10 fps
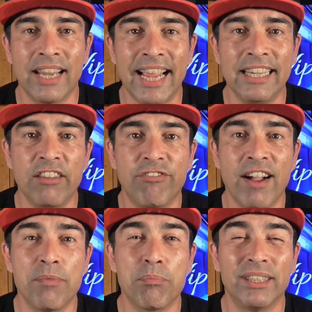are
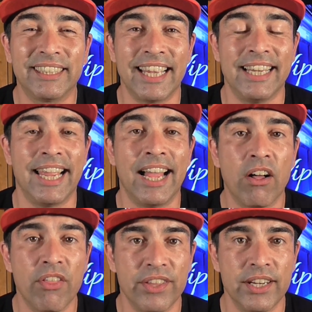95%
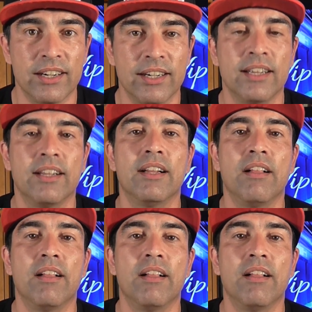healthier